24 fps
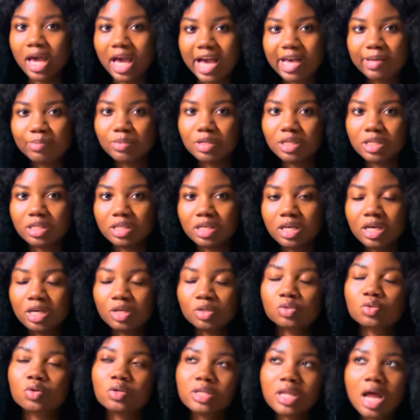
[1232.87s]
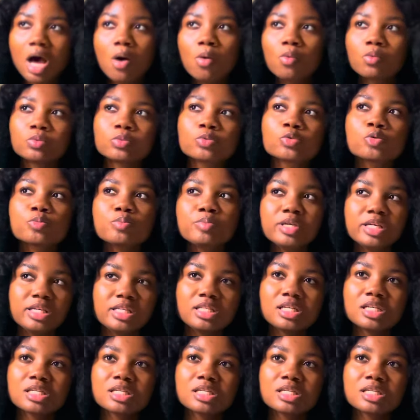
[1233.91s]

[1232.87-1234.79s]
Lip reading: I mean, so now to me,